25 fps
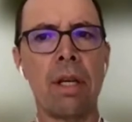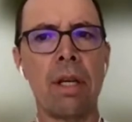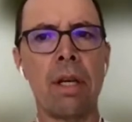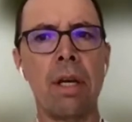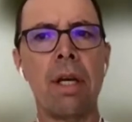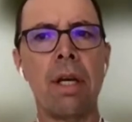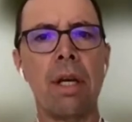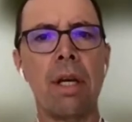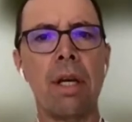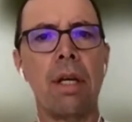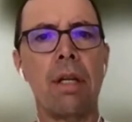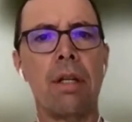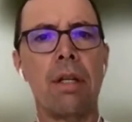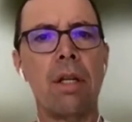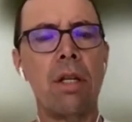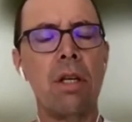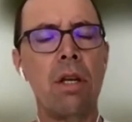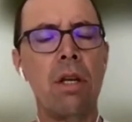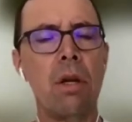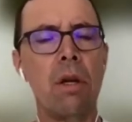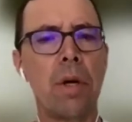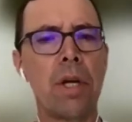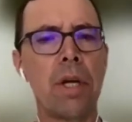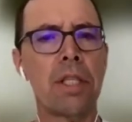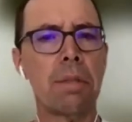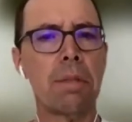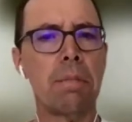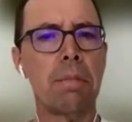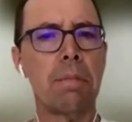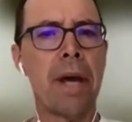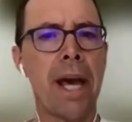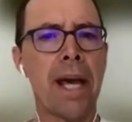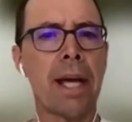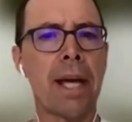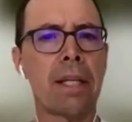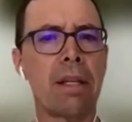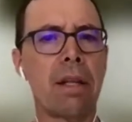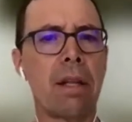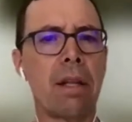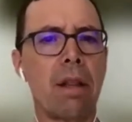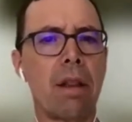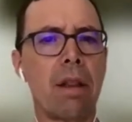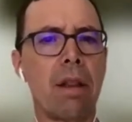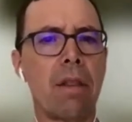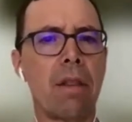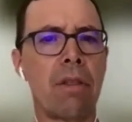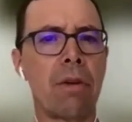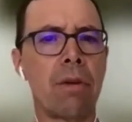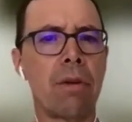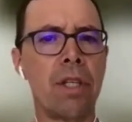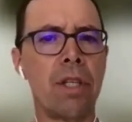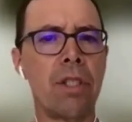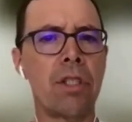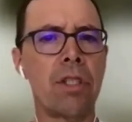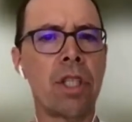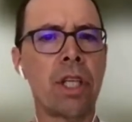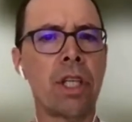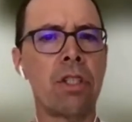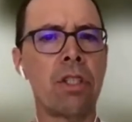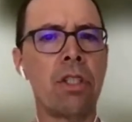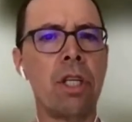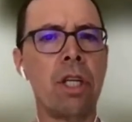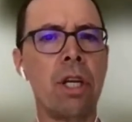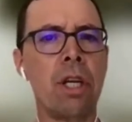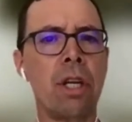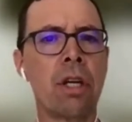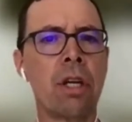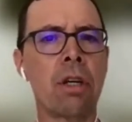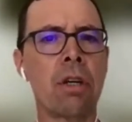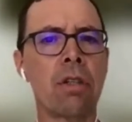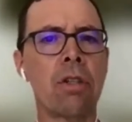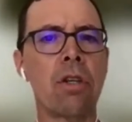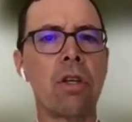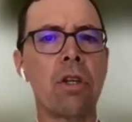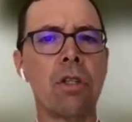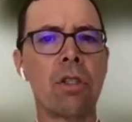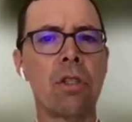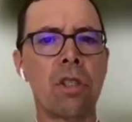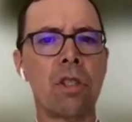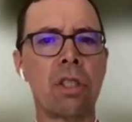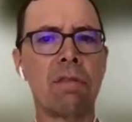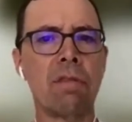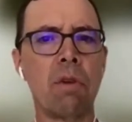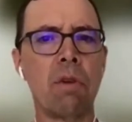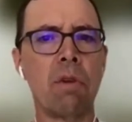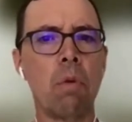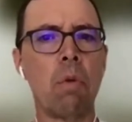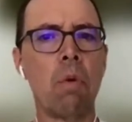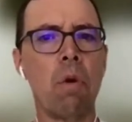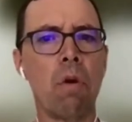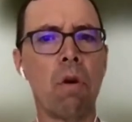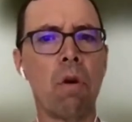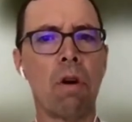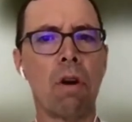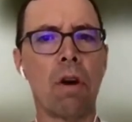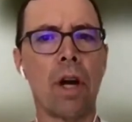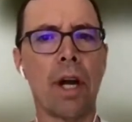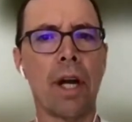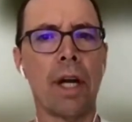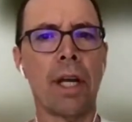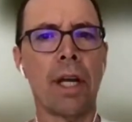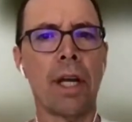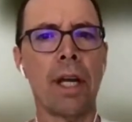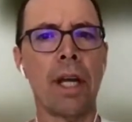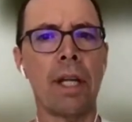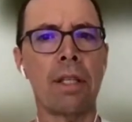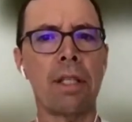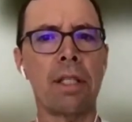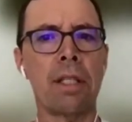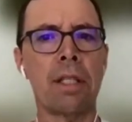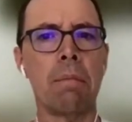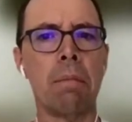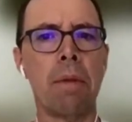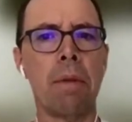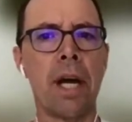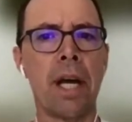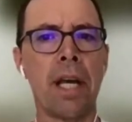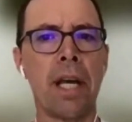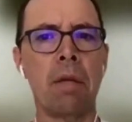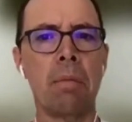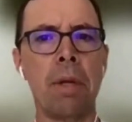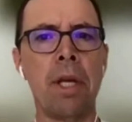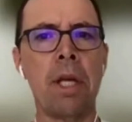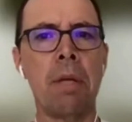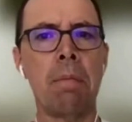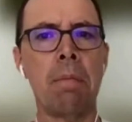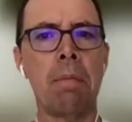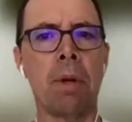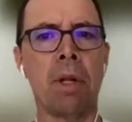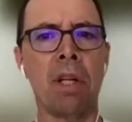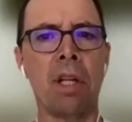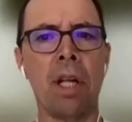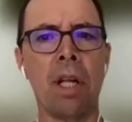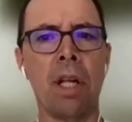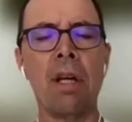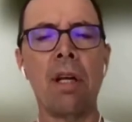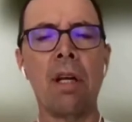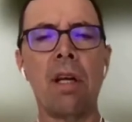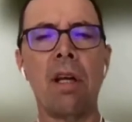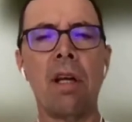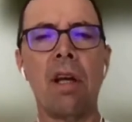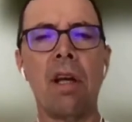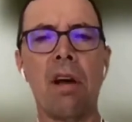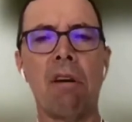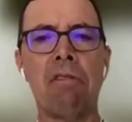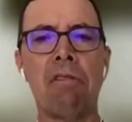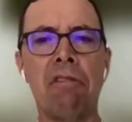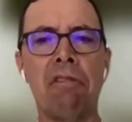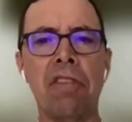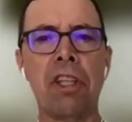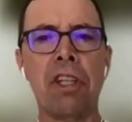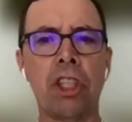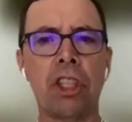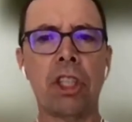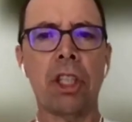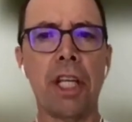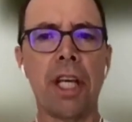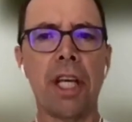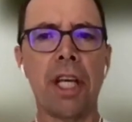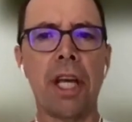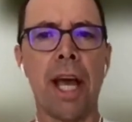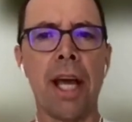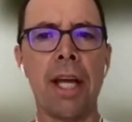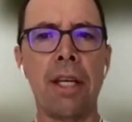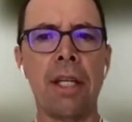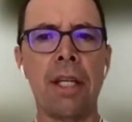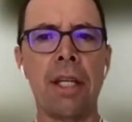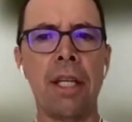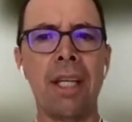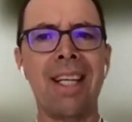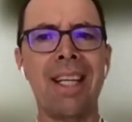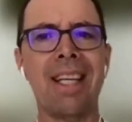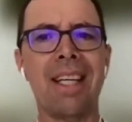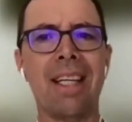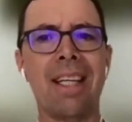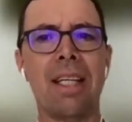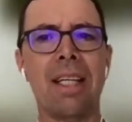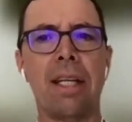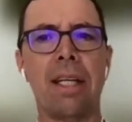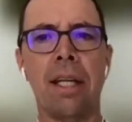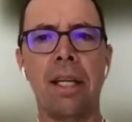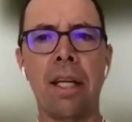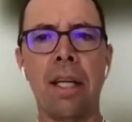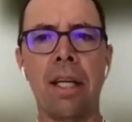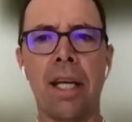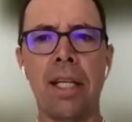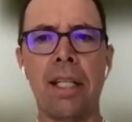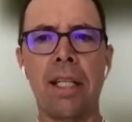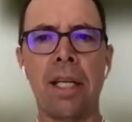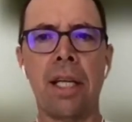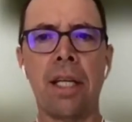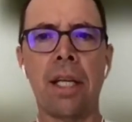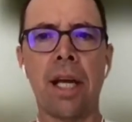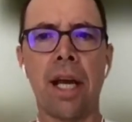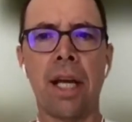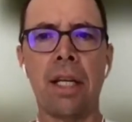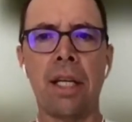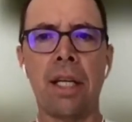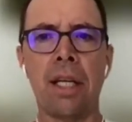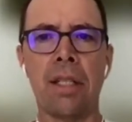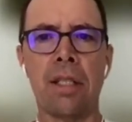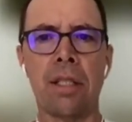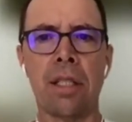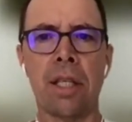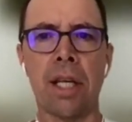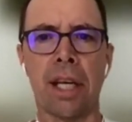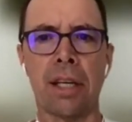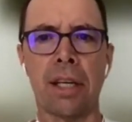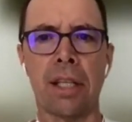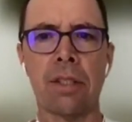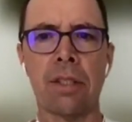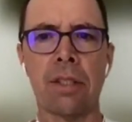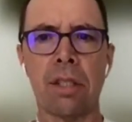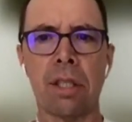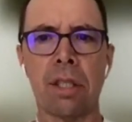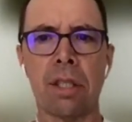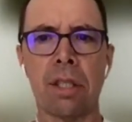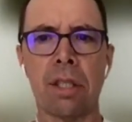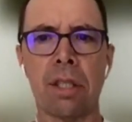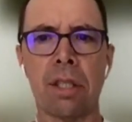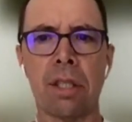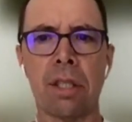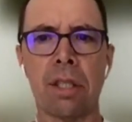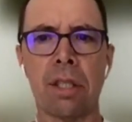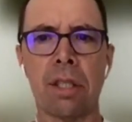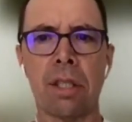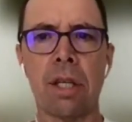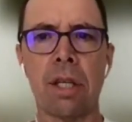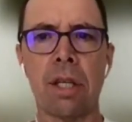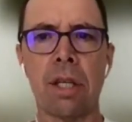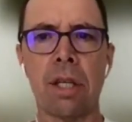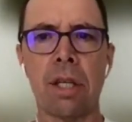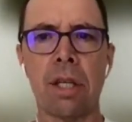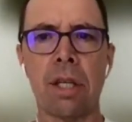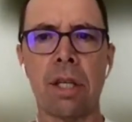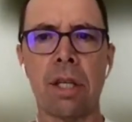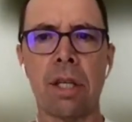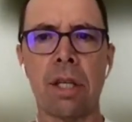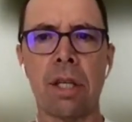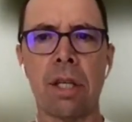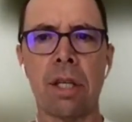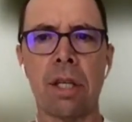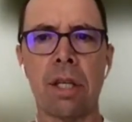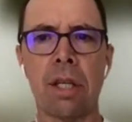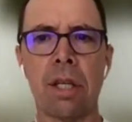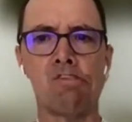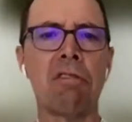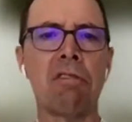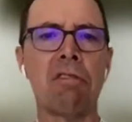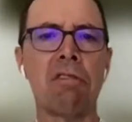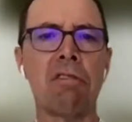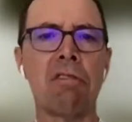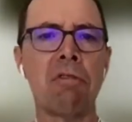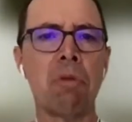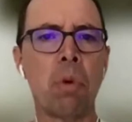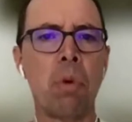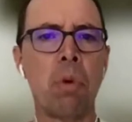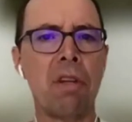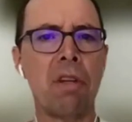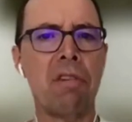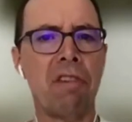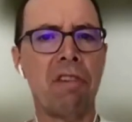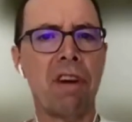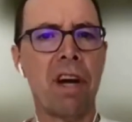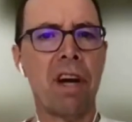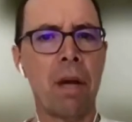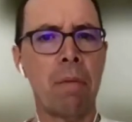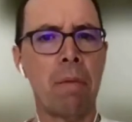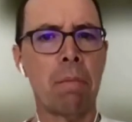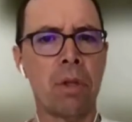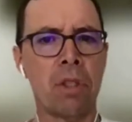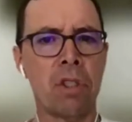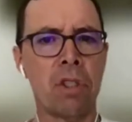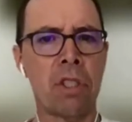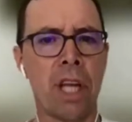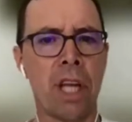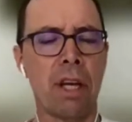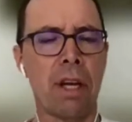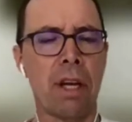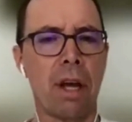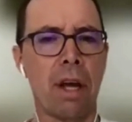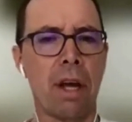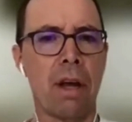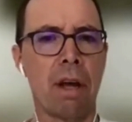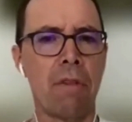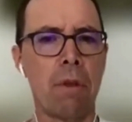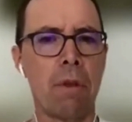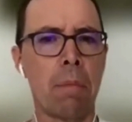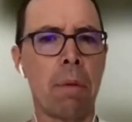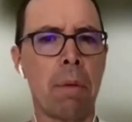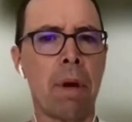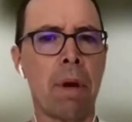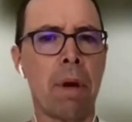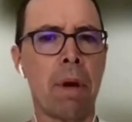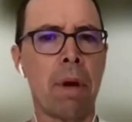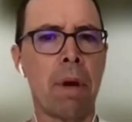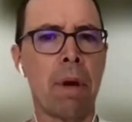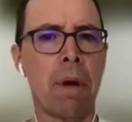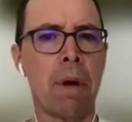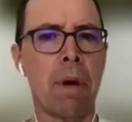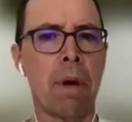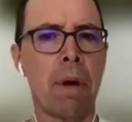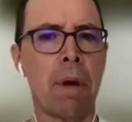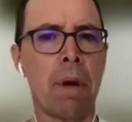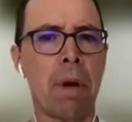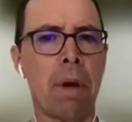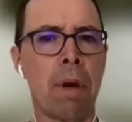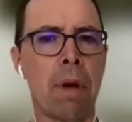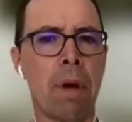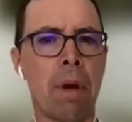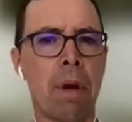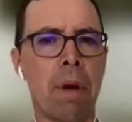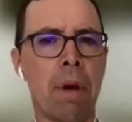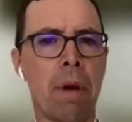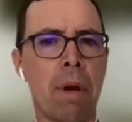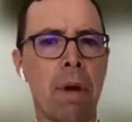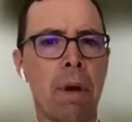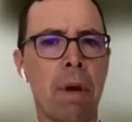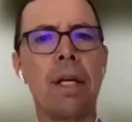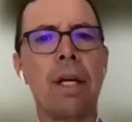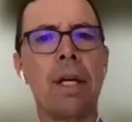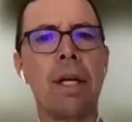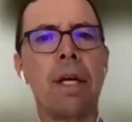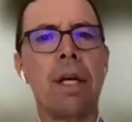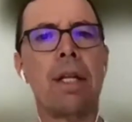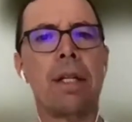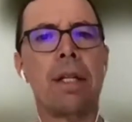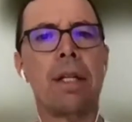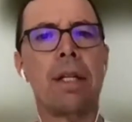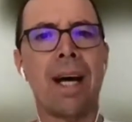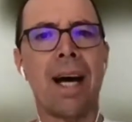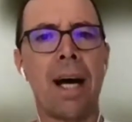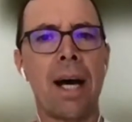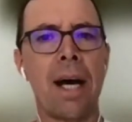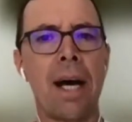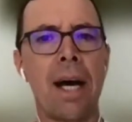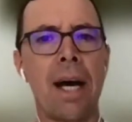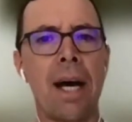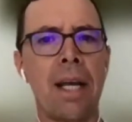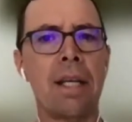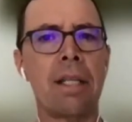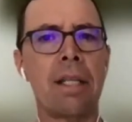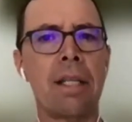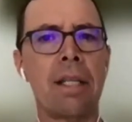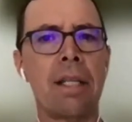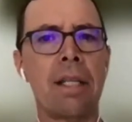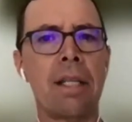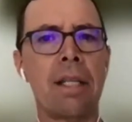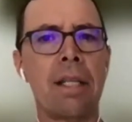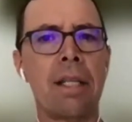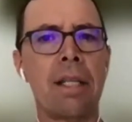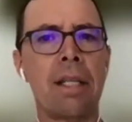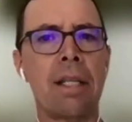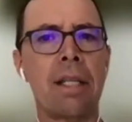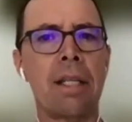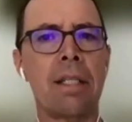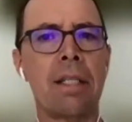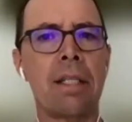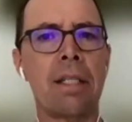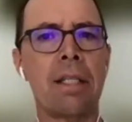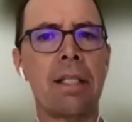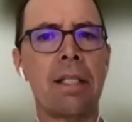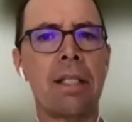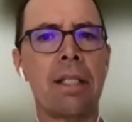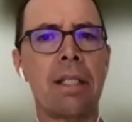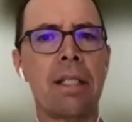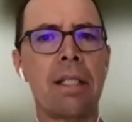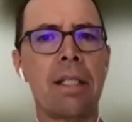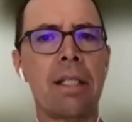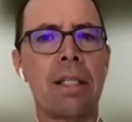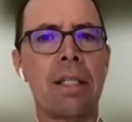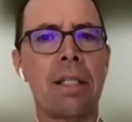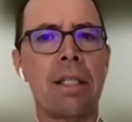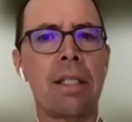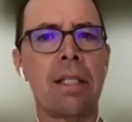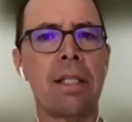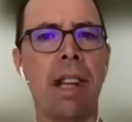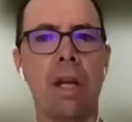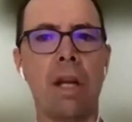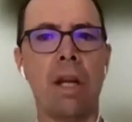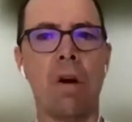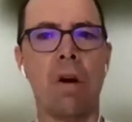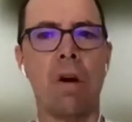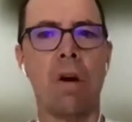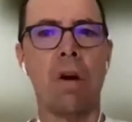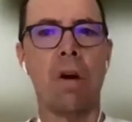The US-backed 36-year civil war against the Mayan people officially ended in 1996. Mayans are 45% of the population, the highest in all of